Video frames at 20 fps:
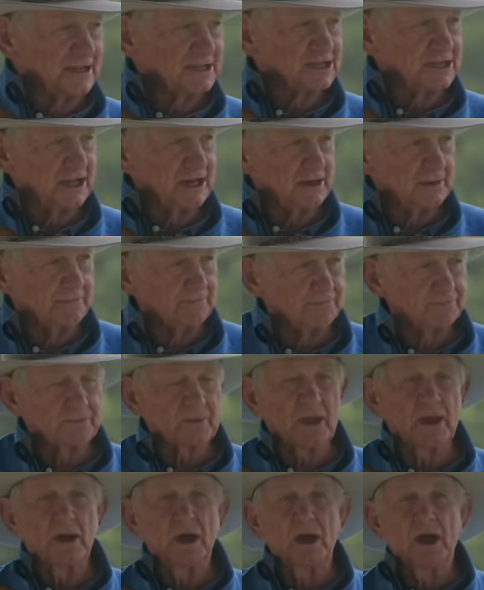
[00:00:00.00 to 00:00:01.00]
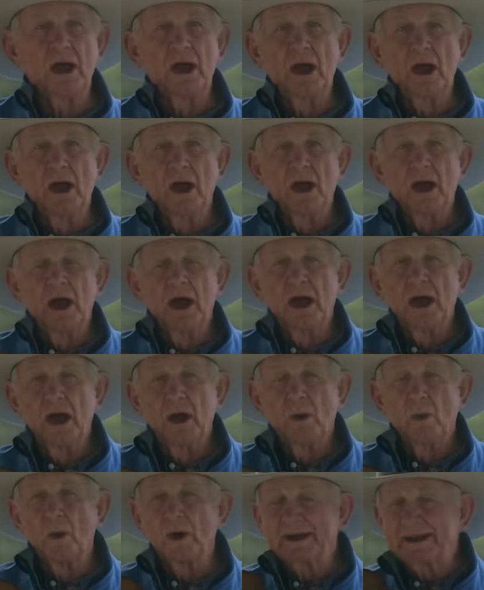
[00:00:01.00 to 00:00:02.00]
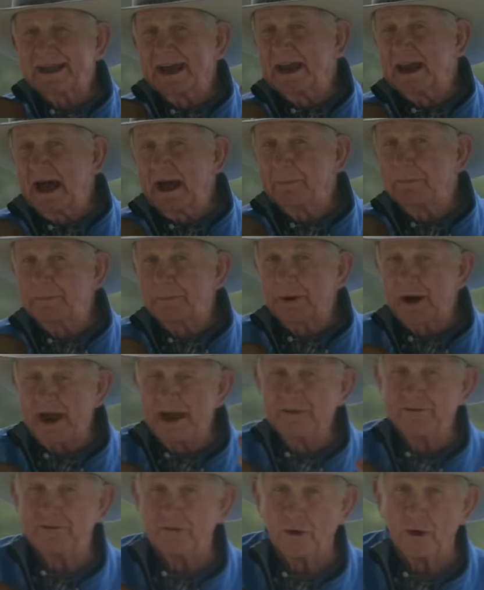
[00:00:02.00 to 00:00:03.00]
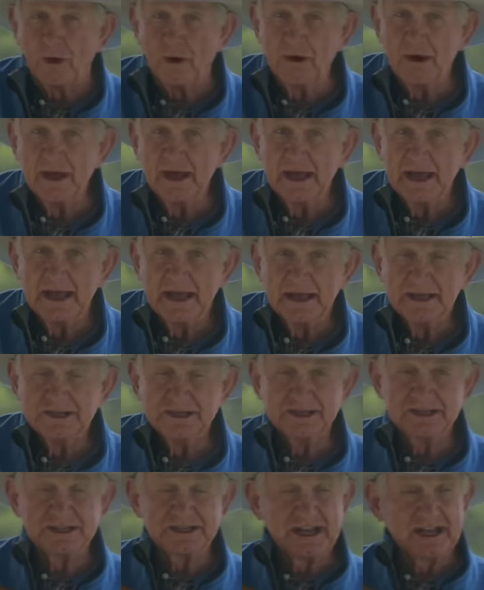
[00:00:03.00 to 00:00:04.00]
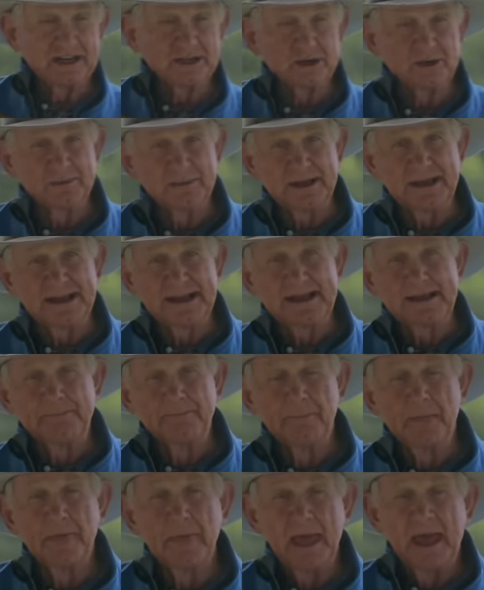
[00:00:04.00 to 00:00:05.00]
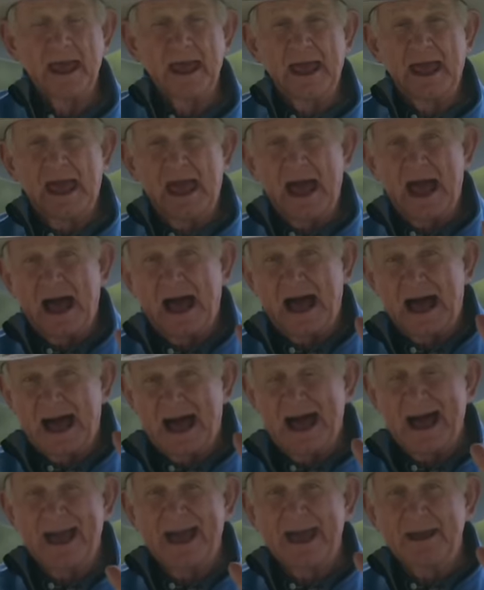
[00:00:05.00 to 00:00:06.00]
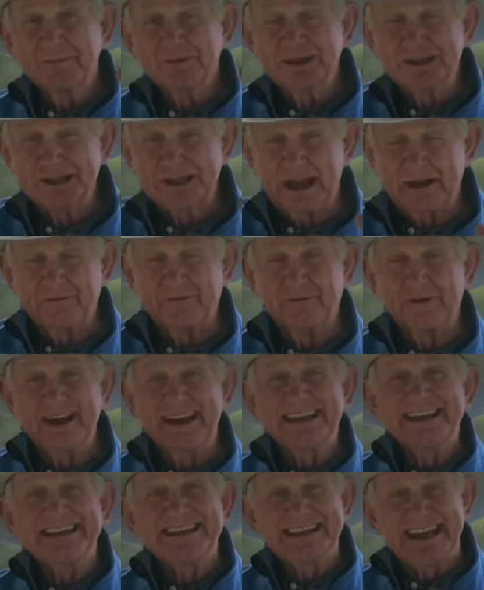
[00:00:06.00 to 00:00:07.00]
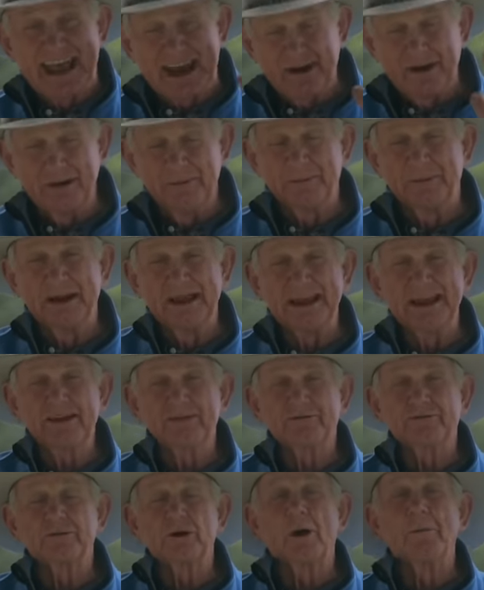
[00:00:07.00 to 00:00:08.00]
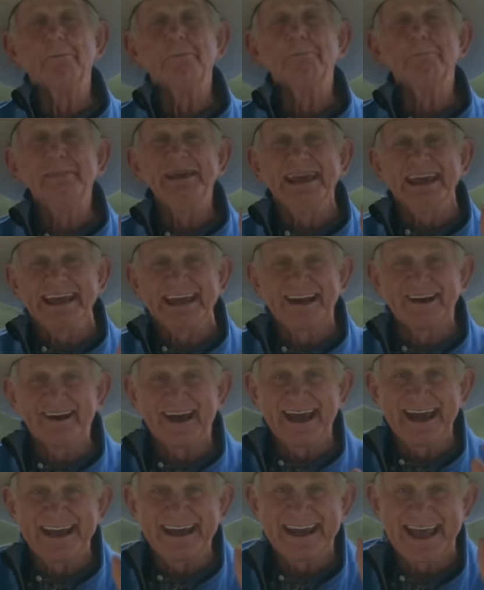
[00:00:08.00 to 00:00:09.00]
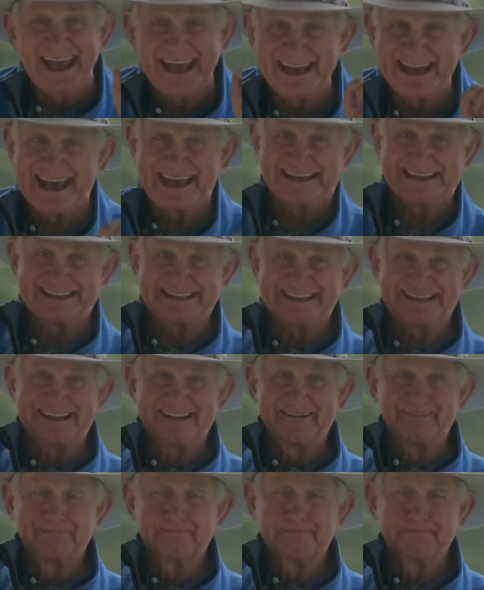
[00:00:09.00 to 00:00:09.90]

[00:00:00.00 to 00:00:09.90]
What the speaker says: I said, "What can I pray for?" She said to me, "I am suffering terribly from migraine headaches."